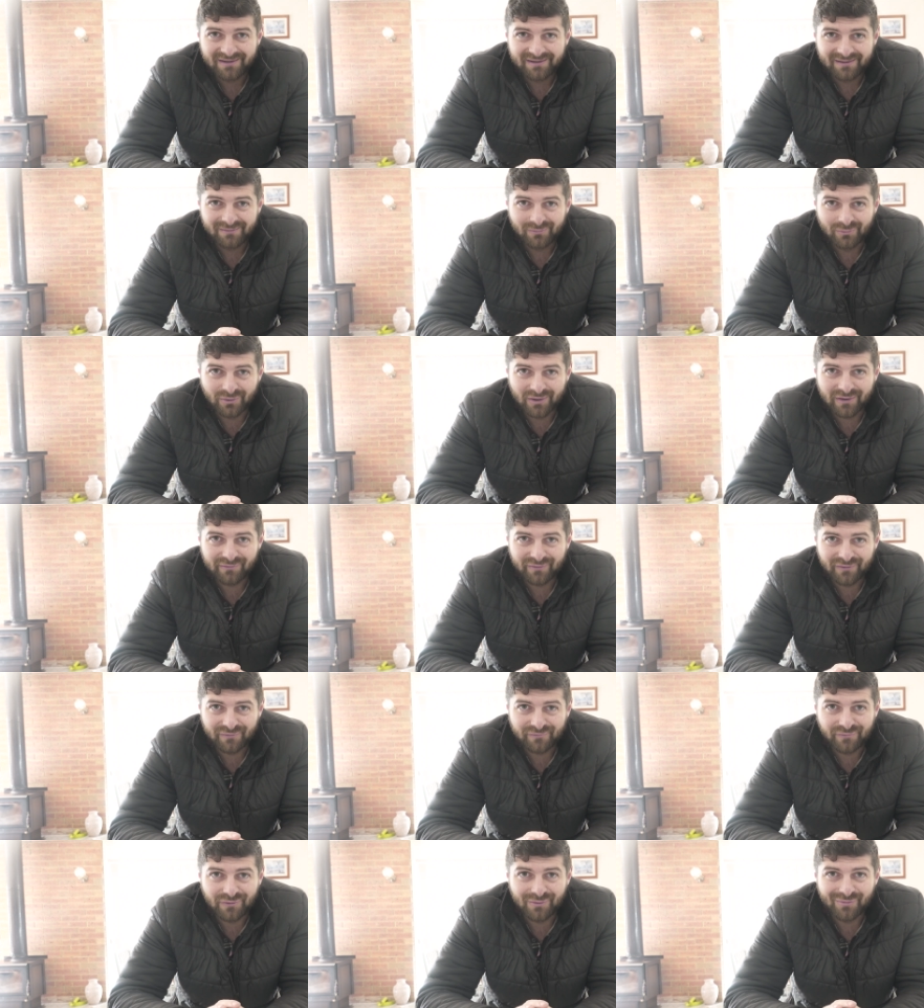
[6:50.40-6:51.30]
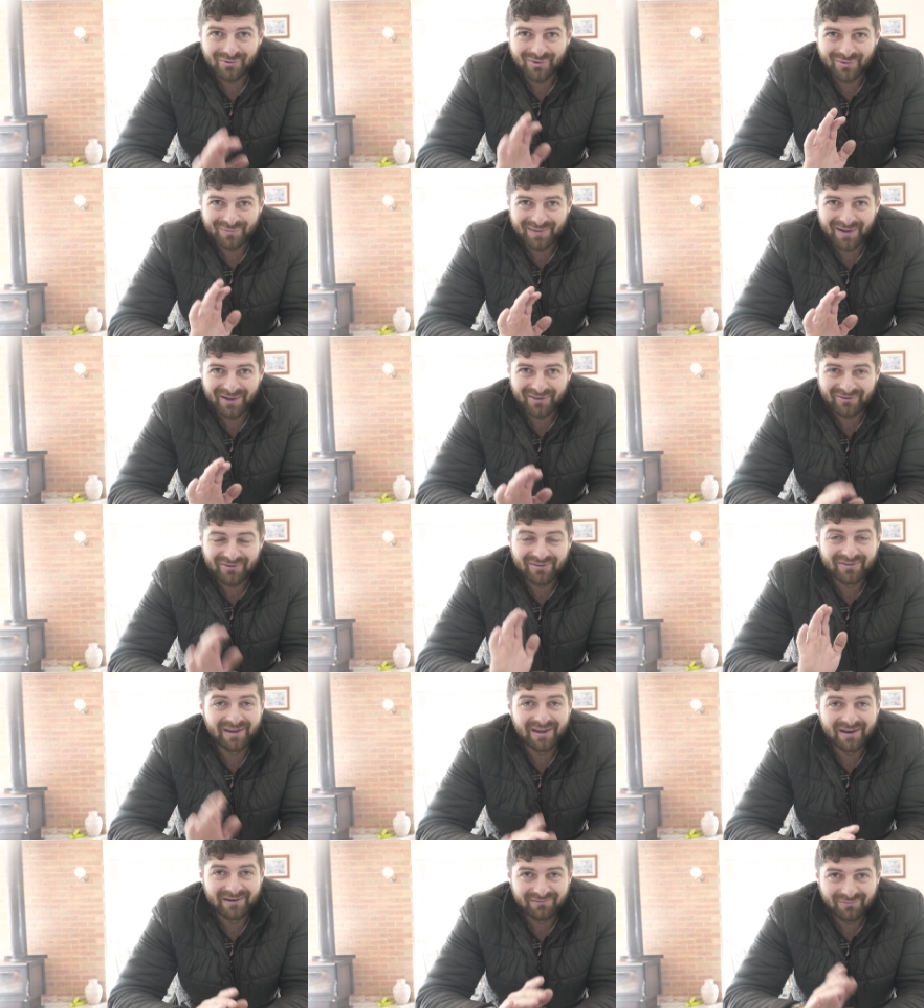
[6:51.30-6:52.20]
we'll give it a few more months and
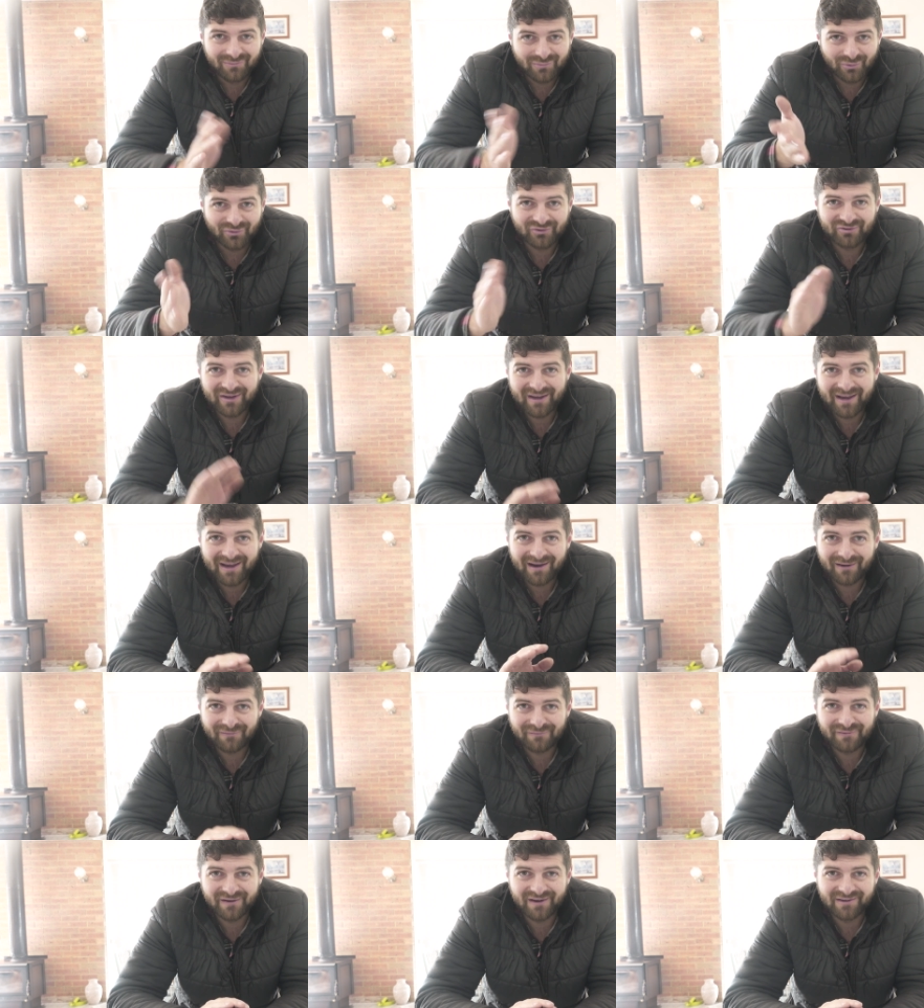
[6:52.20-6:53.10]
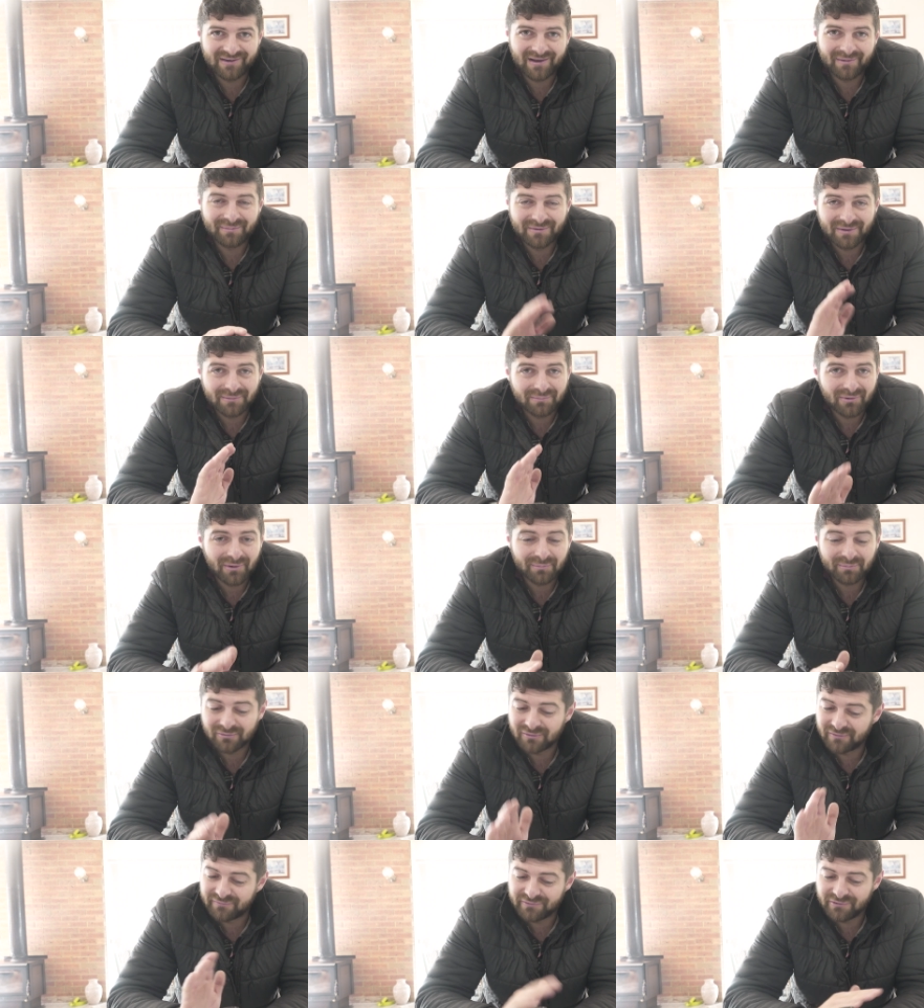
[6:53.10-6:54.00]
then we'll see how it fares up in the
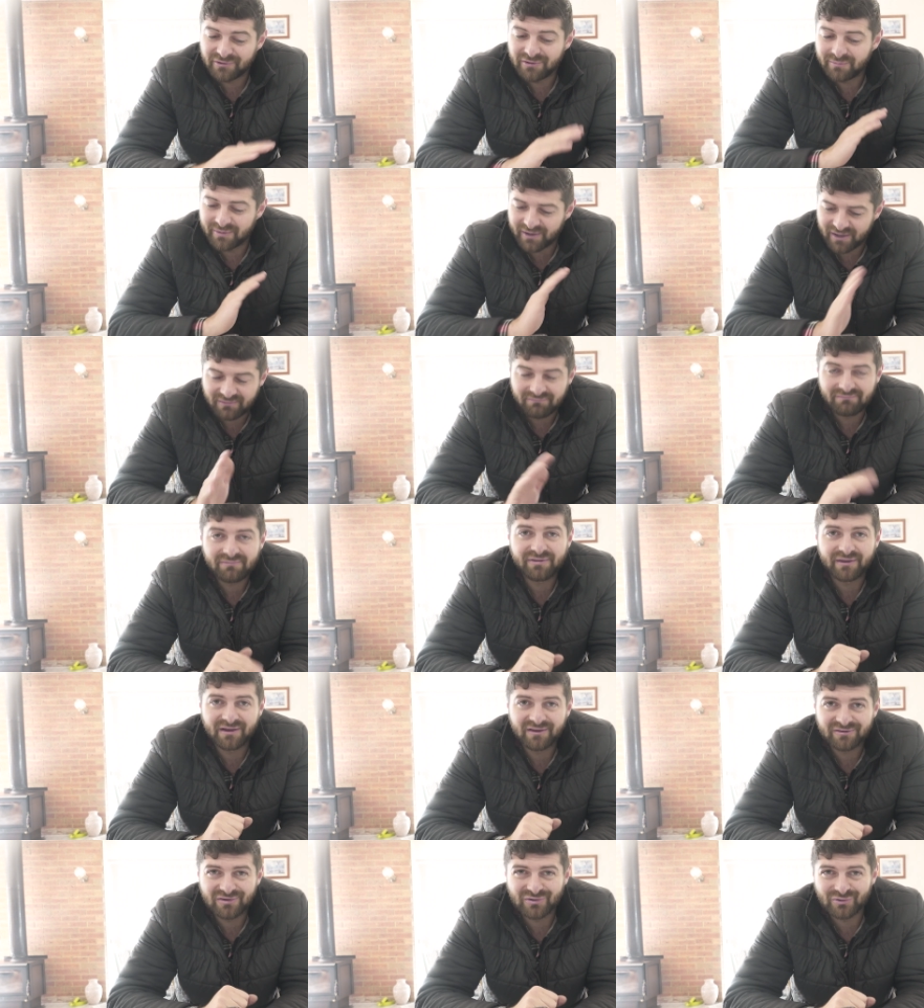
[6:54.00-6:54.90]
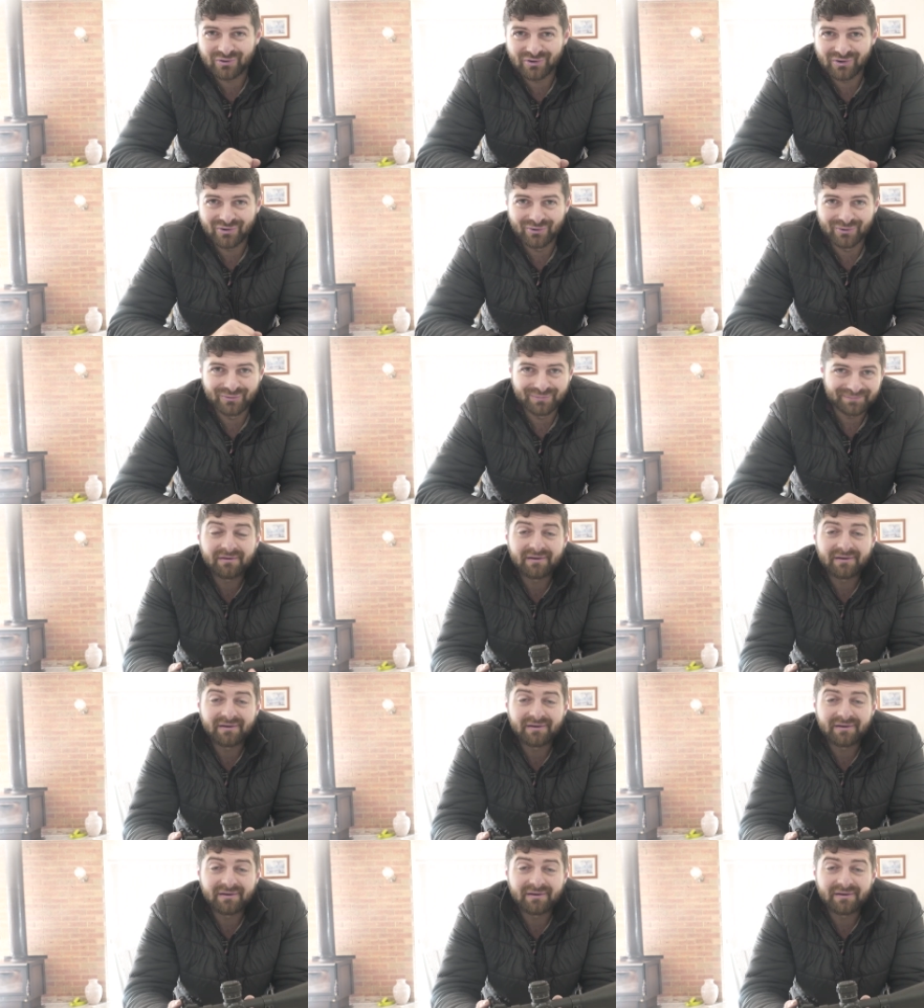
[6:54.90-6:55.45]
proper review, but things looking good.